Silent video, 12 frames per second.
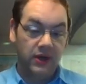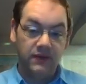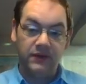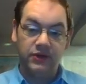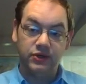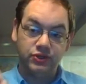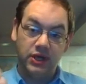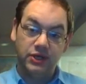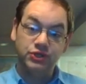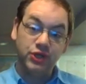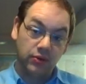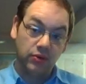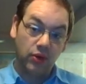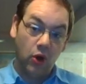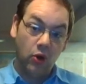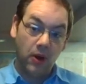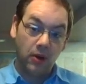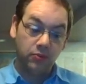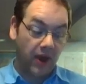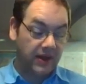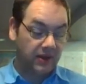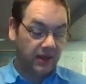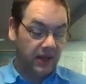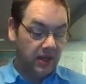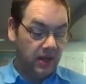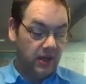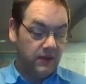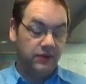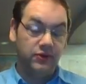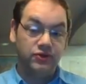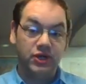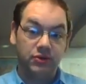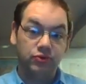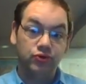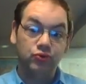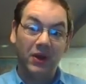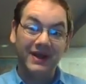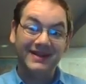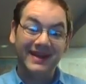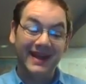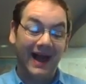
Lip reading: There's General Omar Bradley, there's General Dwight D.